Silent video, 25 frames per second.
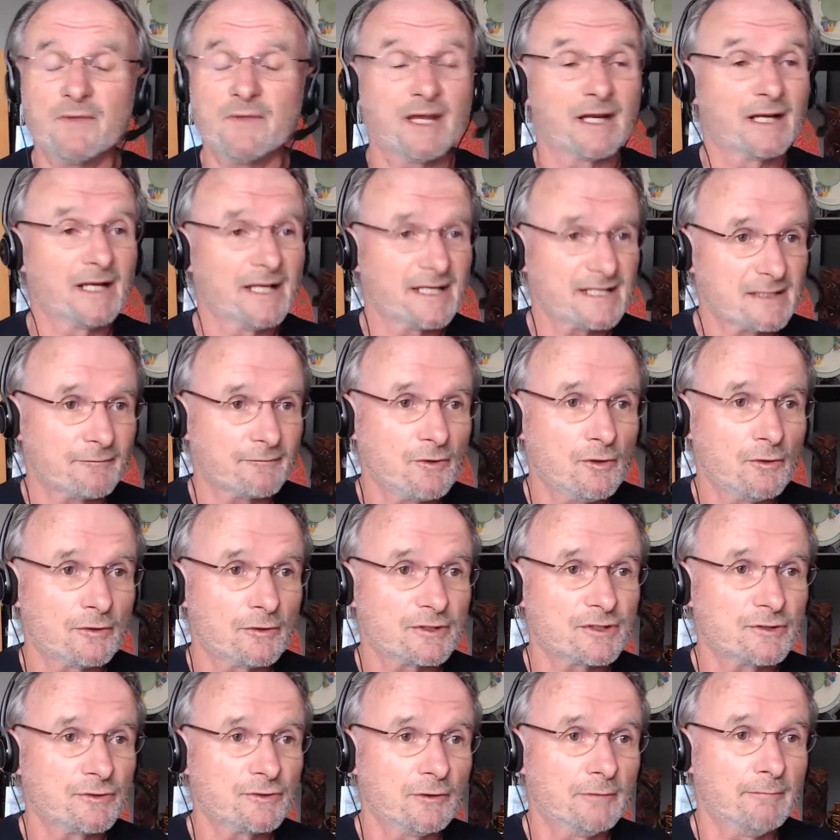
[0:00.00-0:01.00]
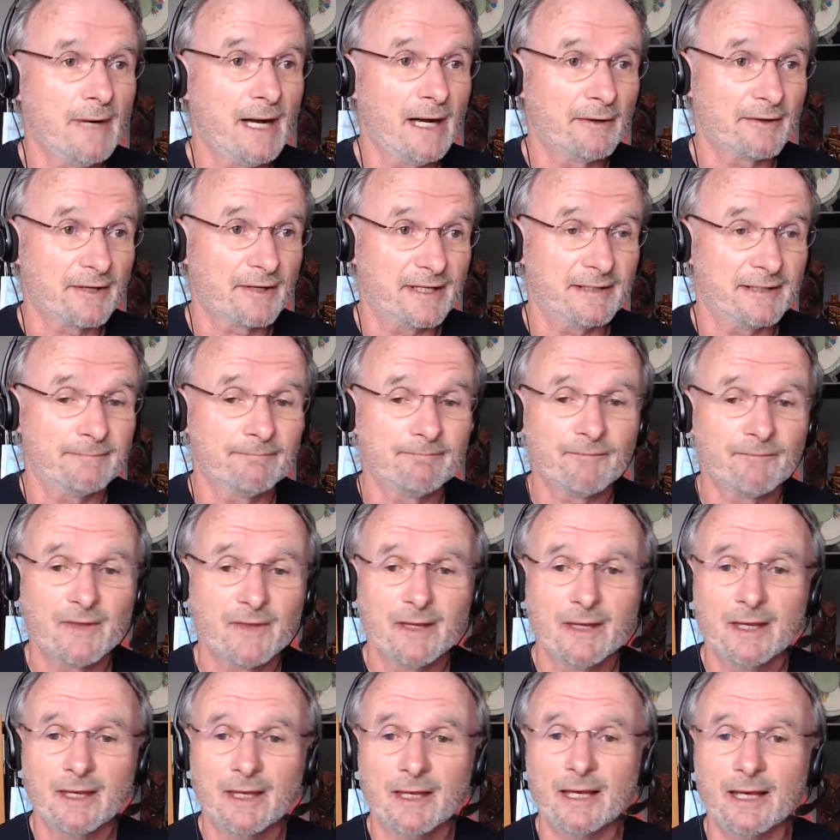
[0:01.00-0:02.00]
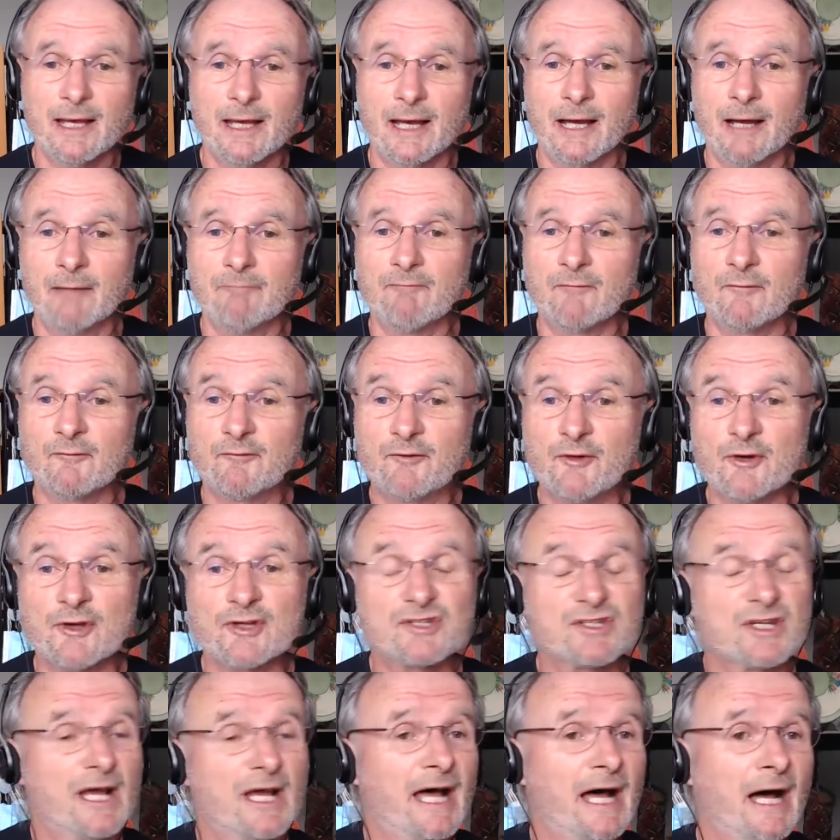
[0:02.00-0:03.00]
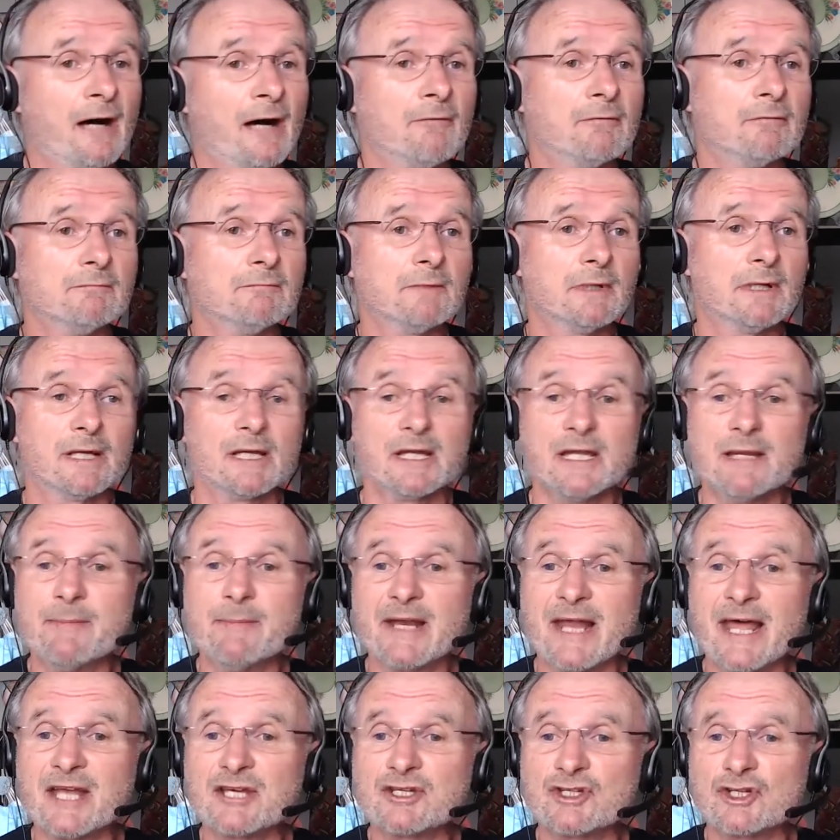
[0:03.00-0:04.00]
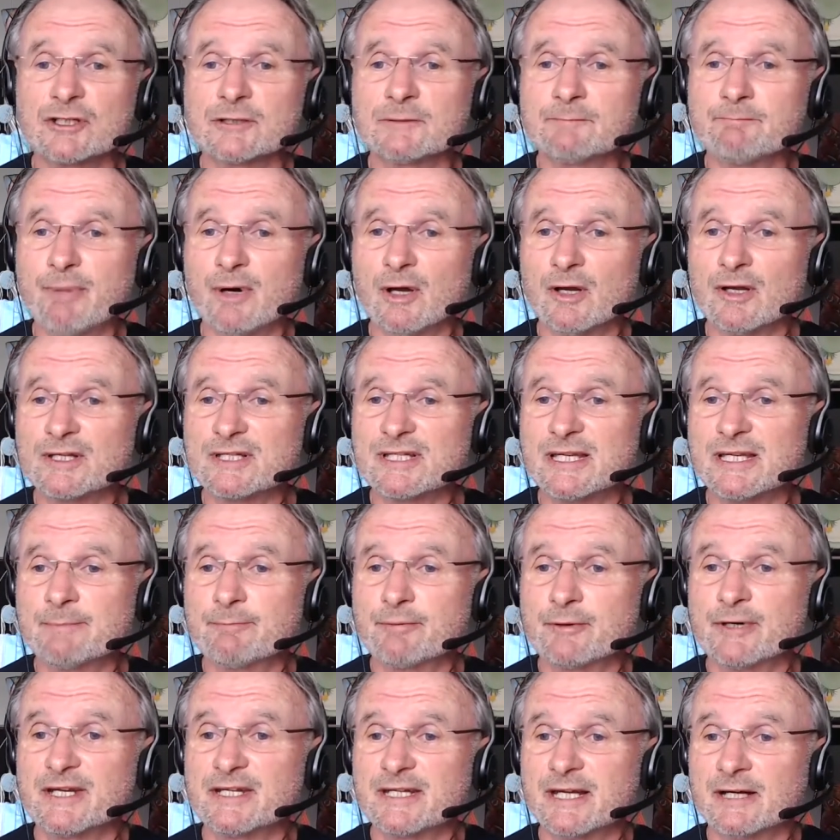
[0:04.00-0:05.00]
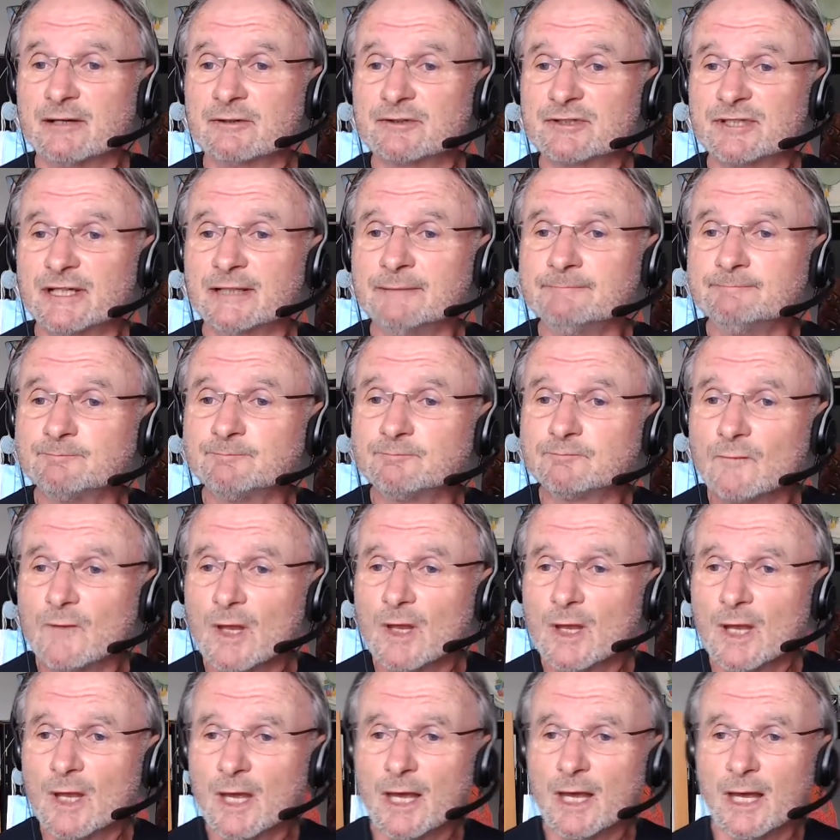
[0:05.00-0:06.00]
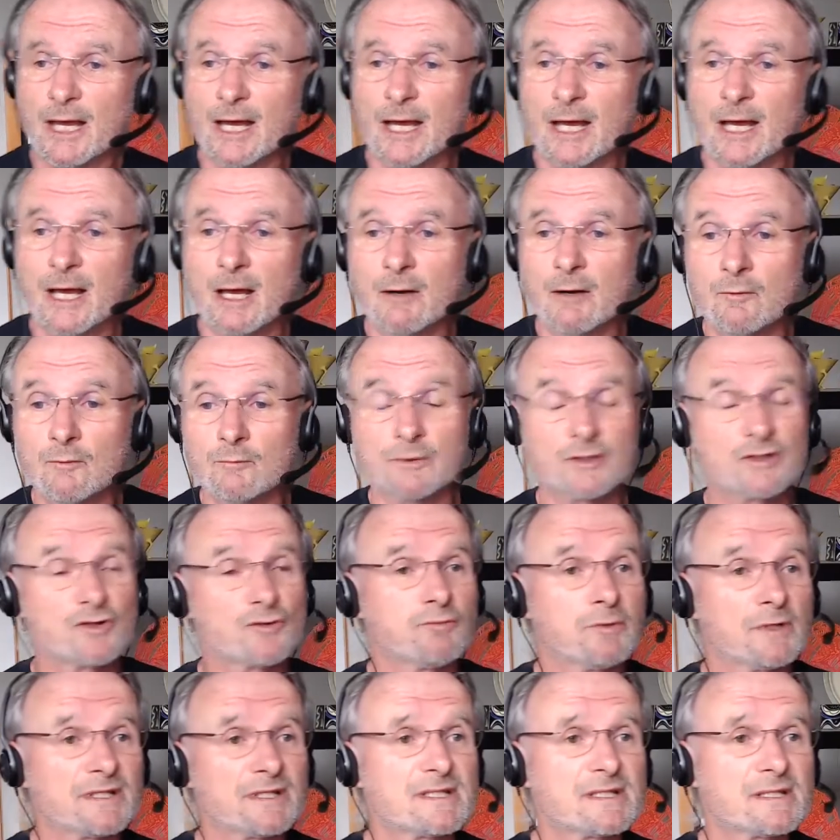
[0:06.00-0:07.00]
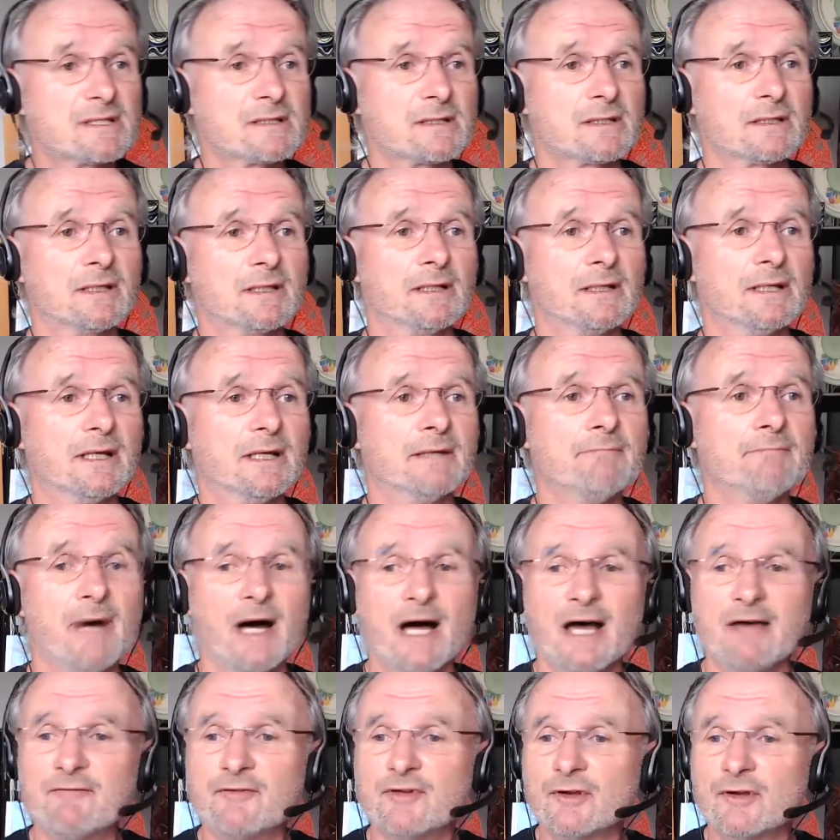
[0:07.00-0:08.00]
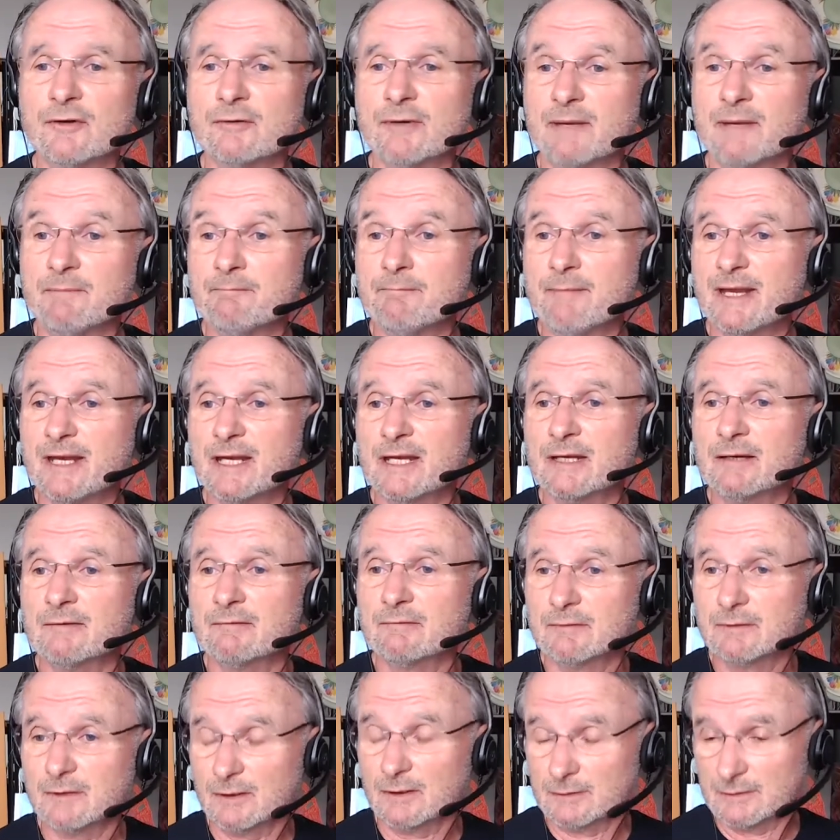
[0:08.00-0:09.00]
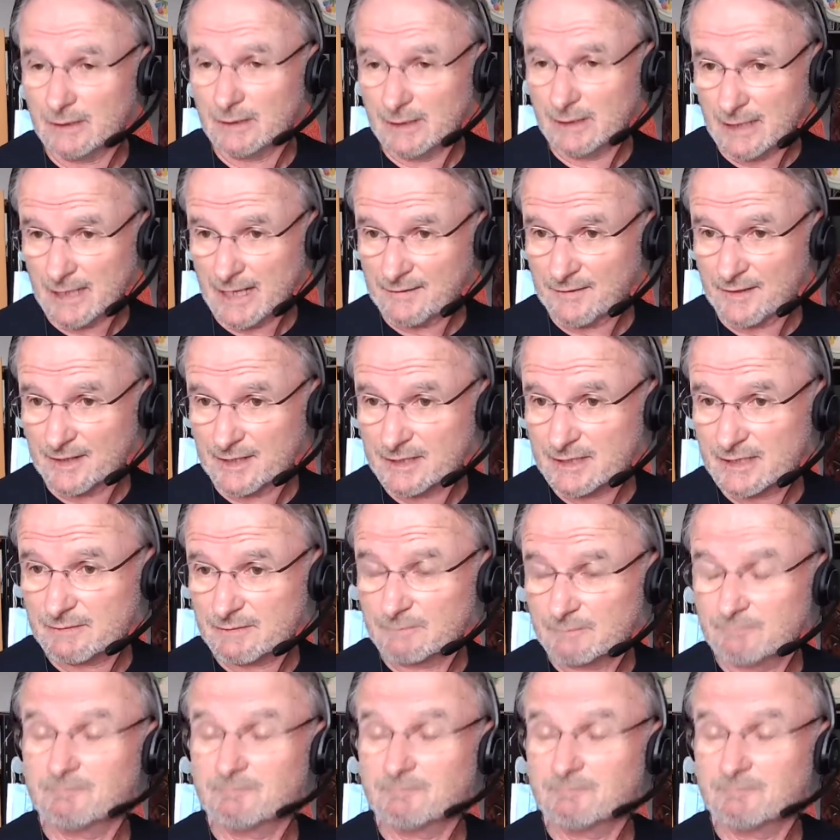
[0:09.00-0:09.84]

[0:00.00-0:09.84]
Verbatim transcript: unless, of course, you're Māori. Um, first, our elimination policy pre Delta, uh, which was, in my view and many others,